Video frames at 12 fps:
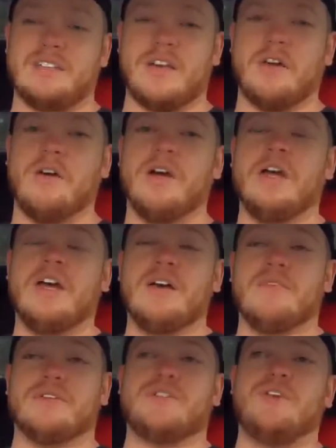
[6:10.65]
So
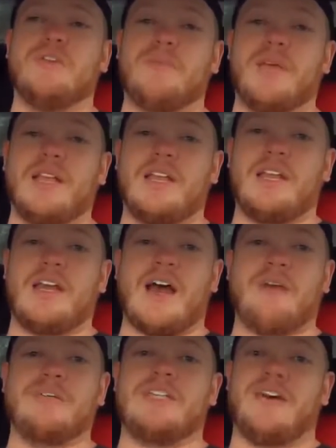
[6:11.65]
for tunability,
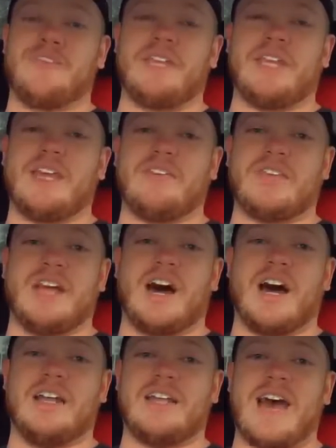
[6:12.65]
I would definitely give it to
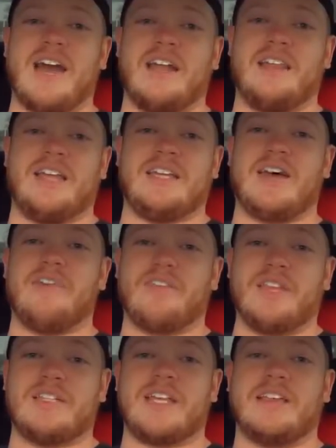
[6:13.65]
Hondata. They
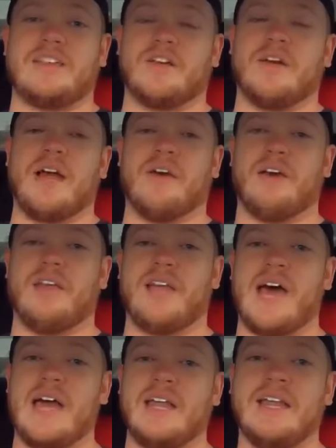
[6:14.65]
definitely take the crown on
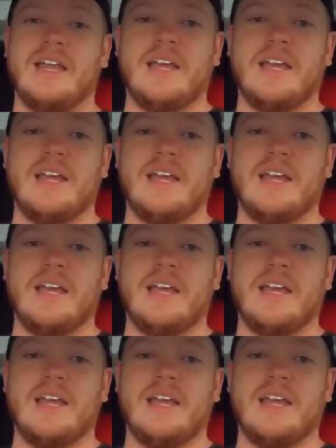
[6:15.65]
that.